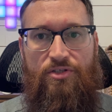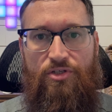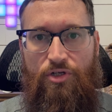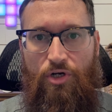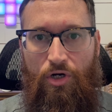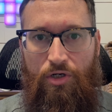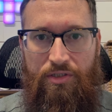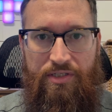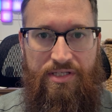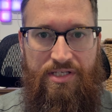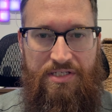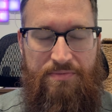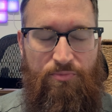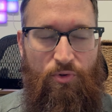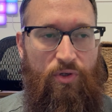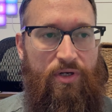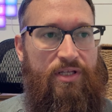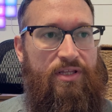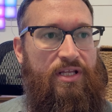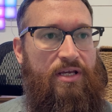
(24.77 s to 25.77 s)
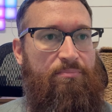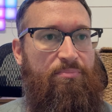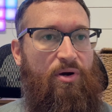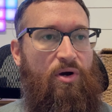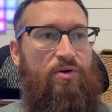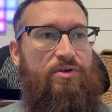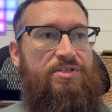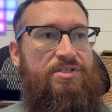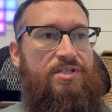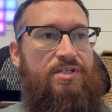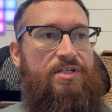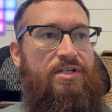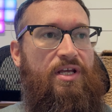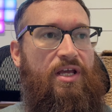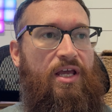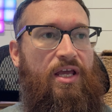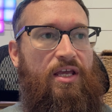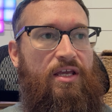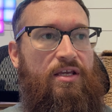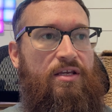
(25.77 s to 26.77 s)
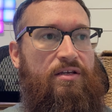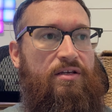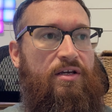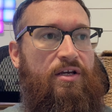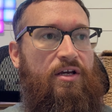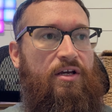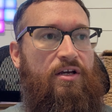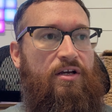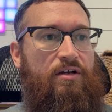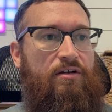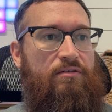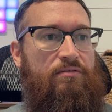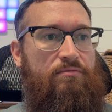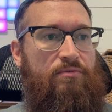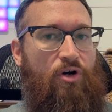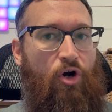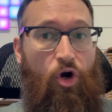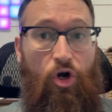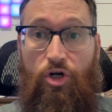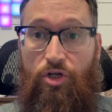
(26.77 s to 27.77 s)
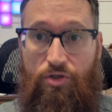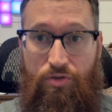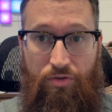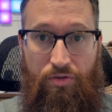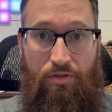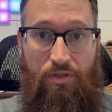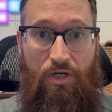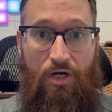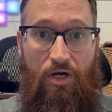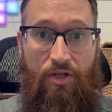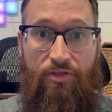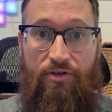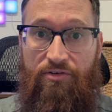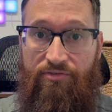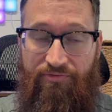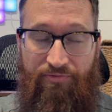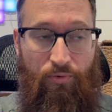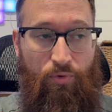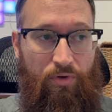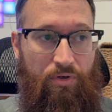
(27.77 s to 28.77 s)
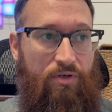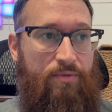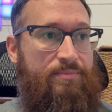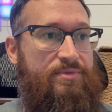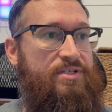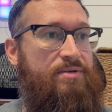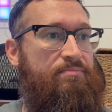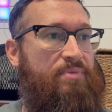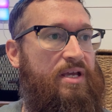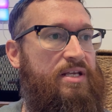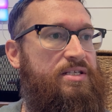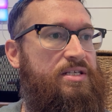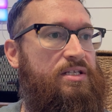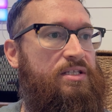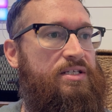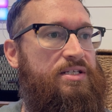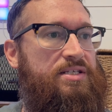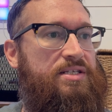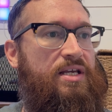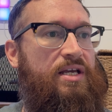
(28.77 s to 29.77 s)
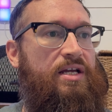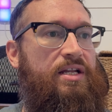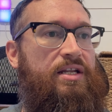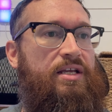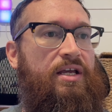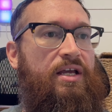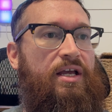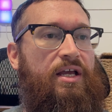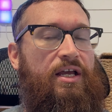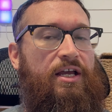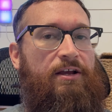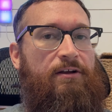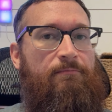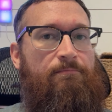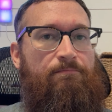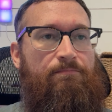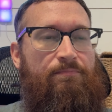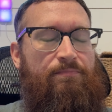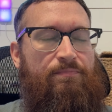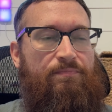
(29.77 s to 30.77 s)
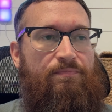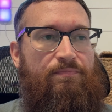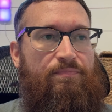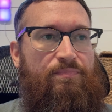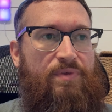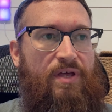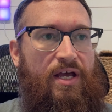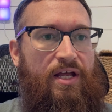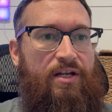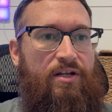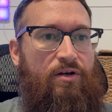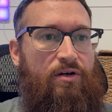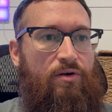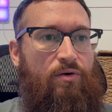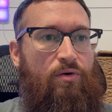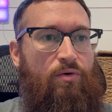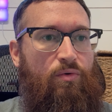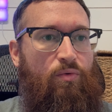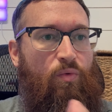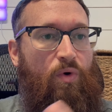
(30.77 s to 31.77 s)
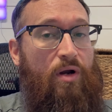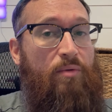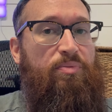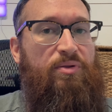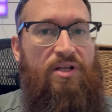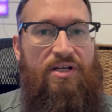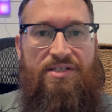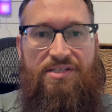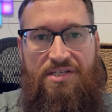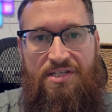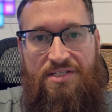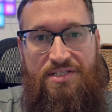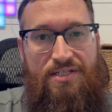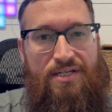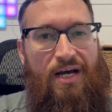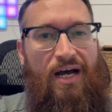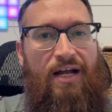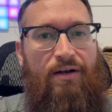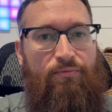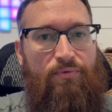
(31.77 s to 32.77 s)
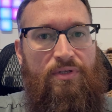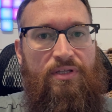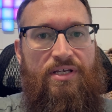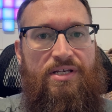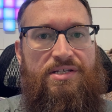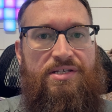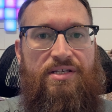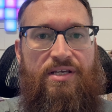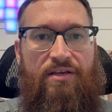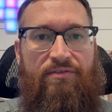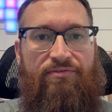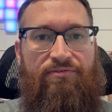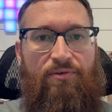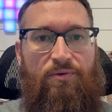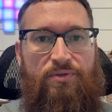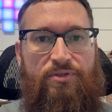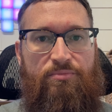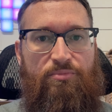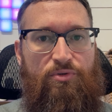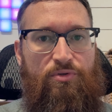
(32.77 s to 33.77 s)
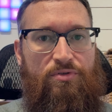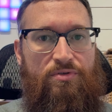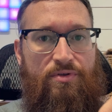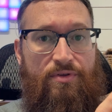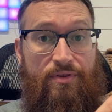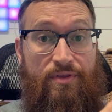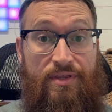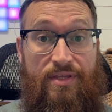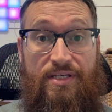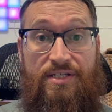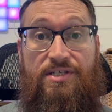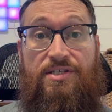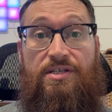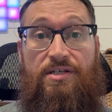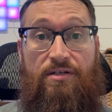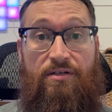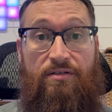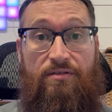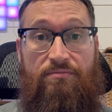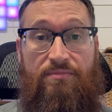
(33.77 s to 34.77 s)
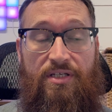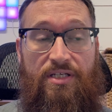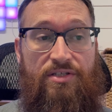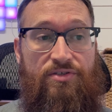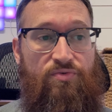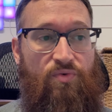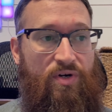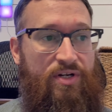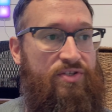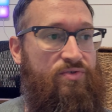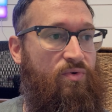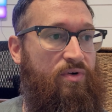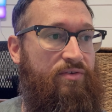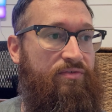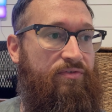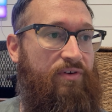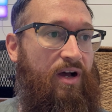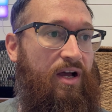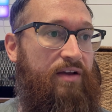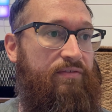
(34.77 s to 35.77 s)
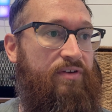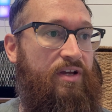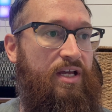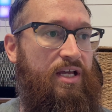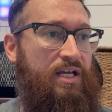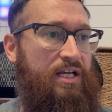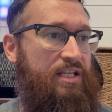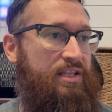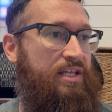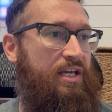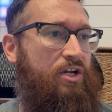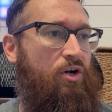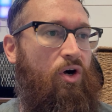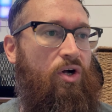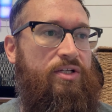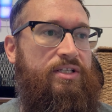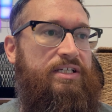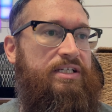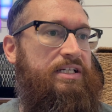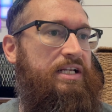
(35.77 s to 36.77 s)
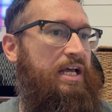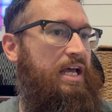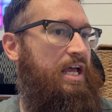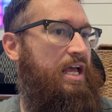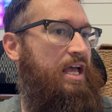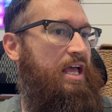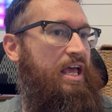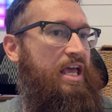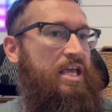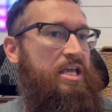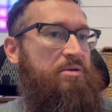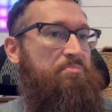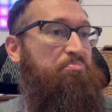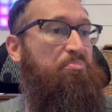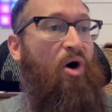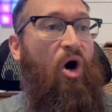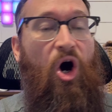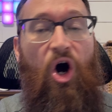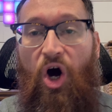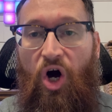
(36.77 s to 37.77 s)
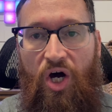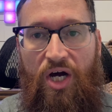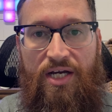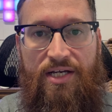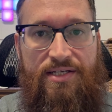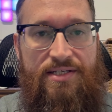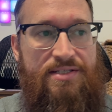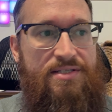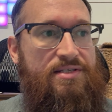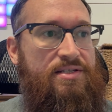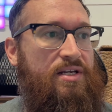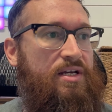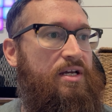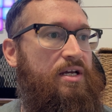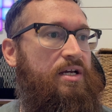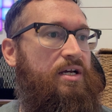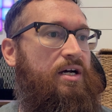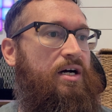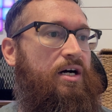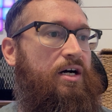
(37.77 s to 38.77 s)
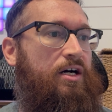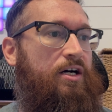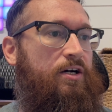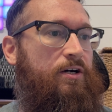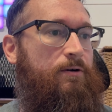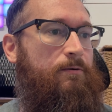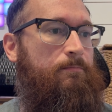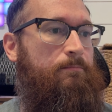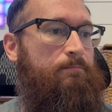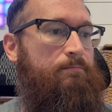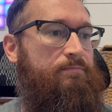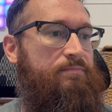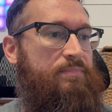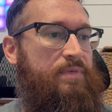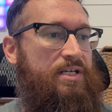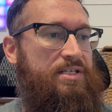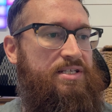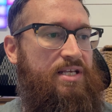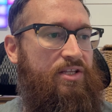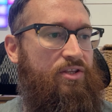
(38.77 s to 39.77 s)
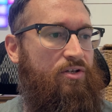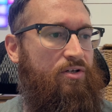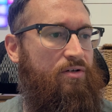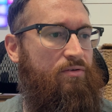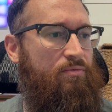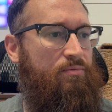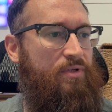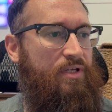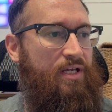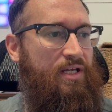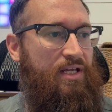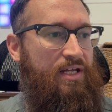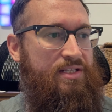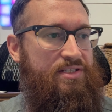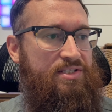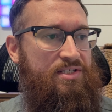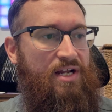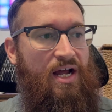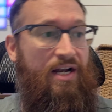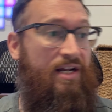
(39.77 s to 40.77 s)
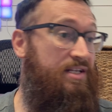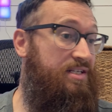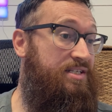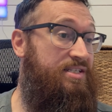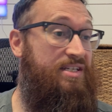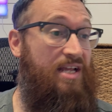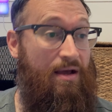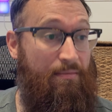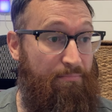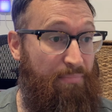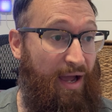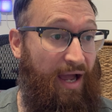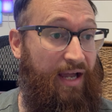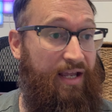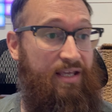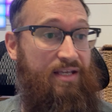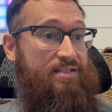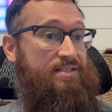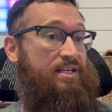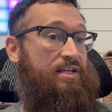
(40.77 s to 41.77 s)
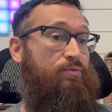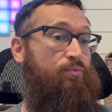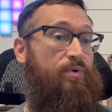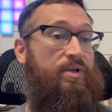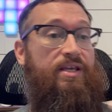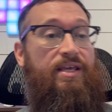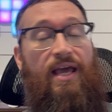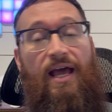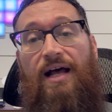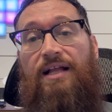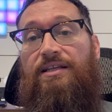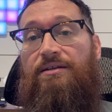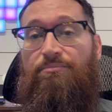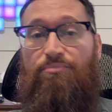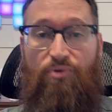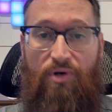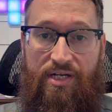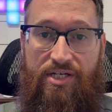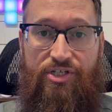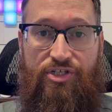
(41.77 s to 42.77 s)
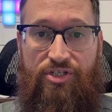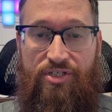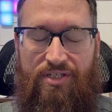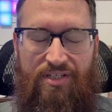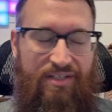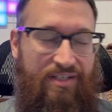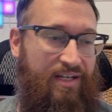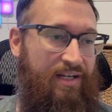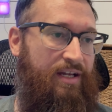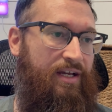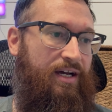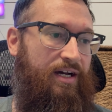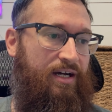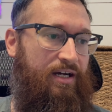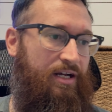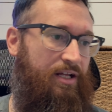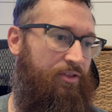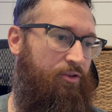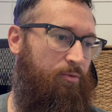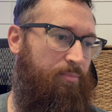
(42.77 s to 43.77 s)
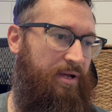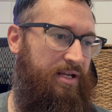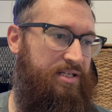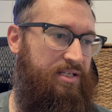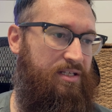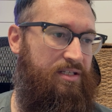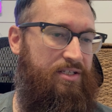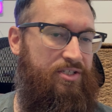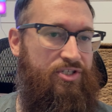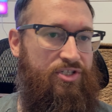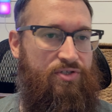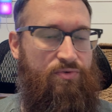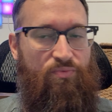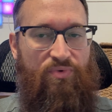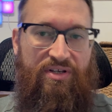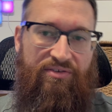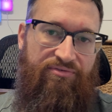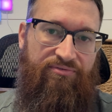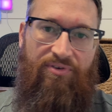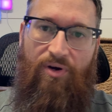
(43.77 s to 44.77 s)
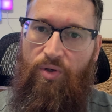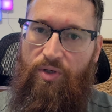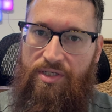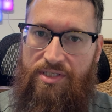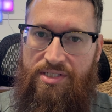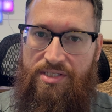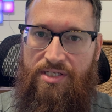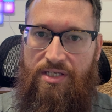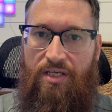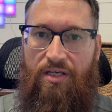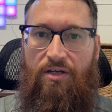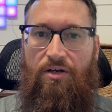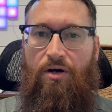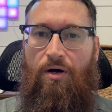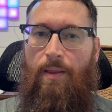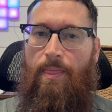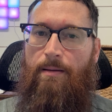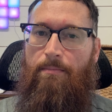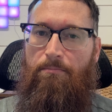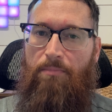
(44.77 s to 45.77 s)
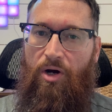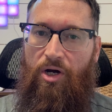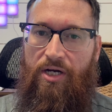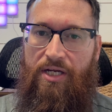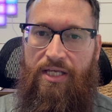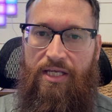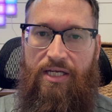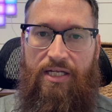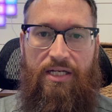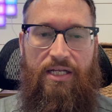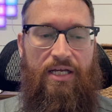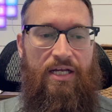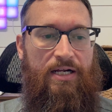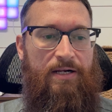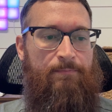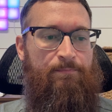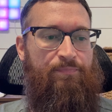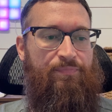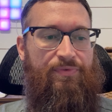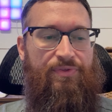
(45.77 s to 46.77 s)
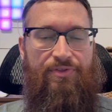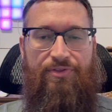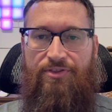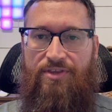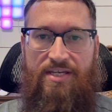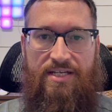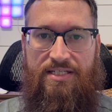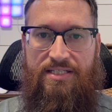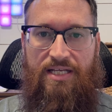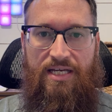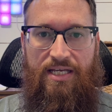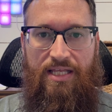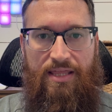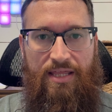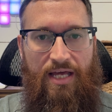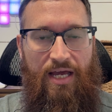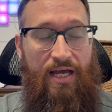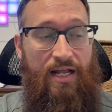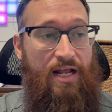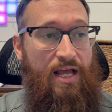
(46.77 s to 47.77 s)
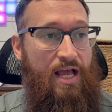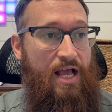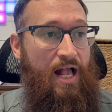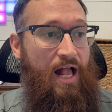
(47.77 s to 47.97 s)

Early this morning, they posted a article on their forums and basically said that OnePlus is not releasing a foldable this year in 2025. They called it a pause. They said it's not a step back, it's a recalibration. They're basically just refocusing on the market, things like that.